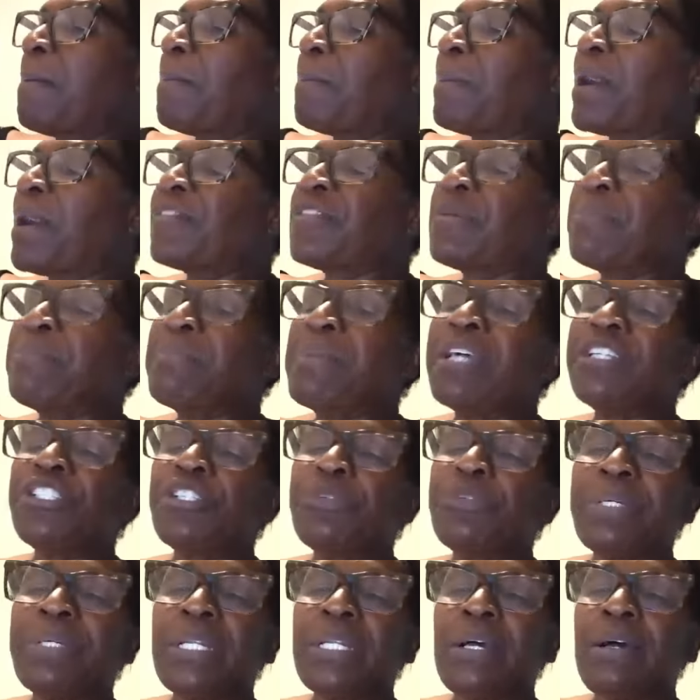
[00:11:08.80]
by the
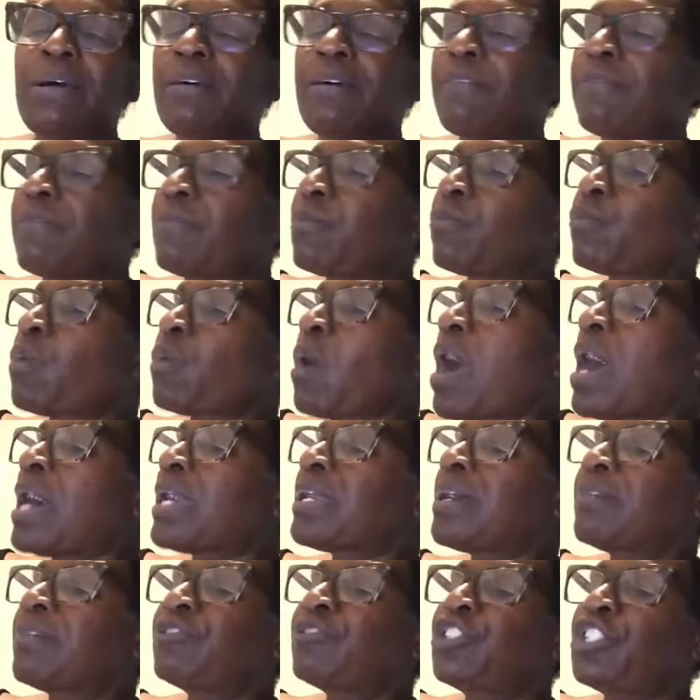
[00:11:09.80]
measurement of
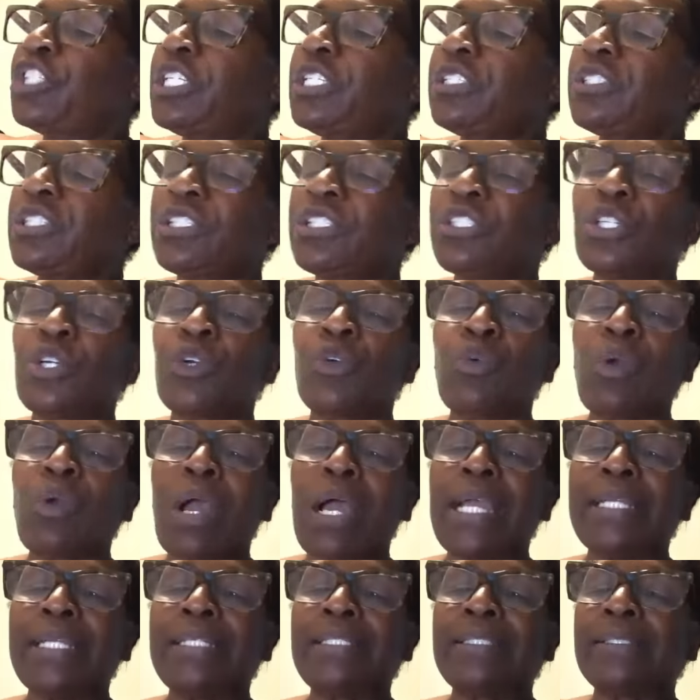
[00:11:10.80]
rod of Jesus
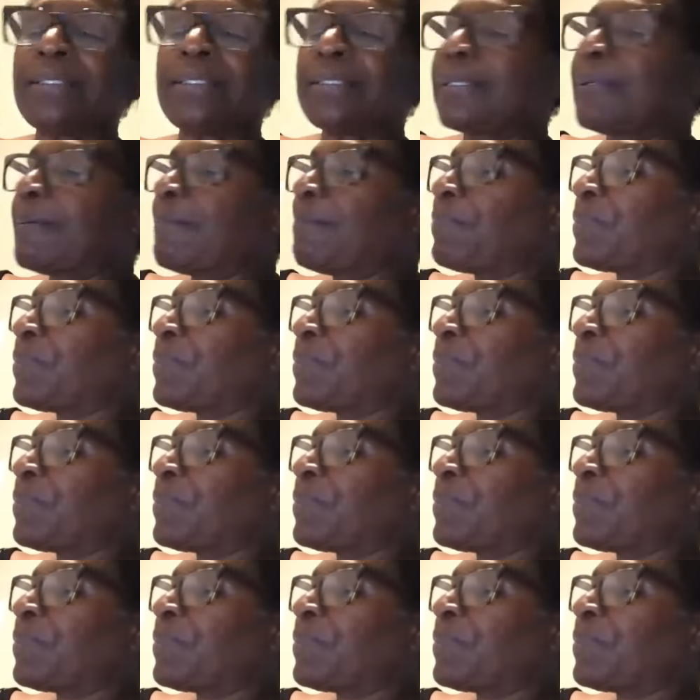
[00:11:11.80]
Christ.